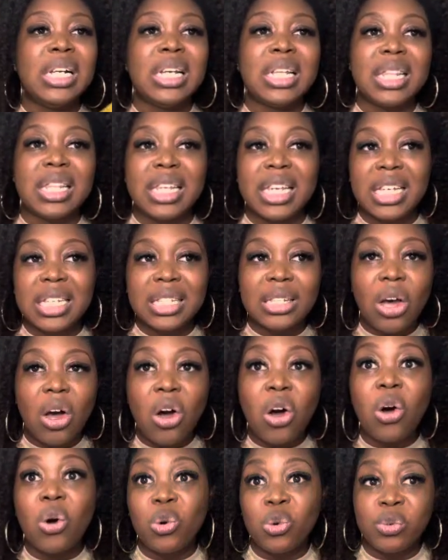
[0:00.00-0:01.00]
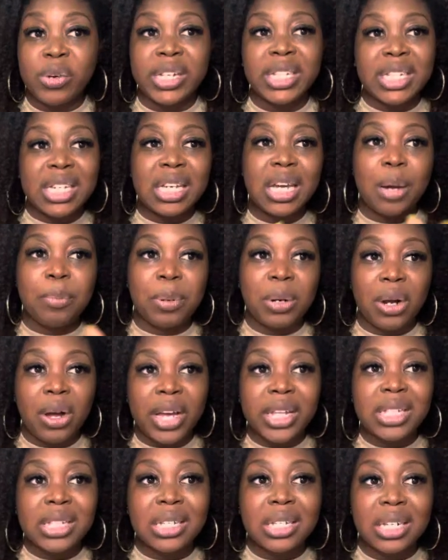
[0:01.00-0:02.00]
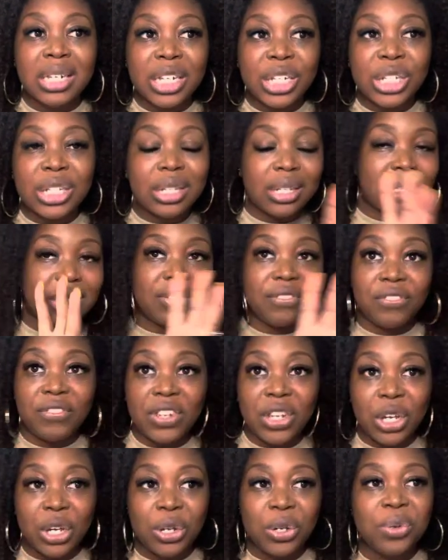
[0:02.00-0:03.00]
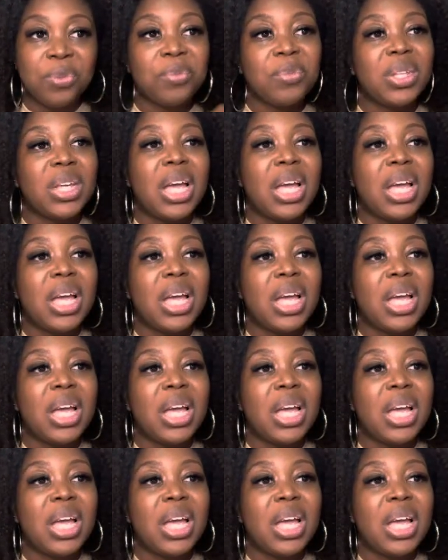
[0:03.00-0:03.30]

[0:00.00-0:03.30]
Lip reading: These are already applied to the list view,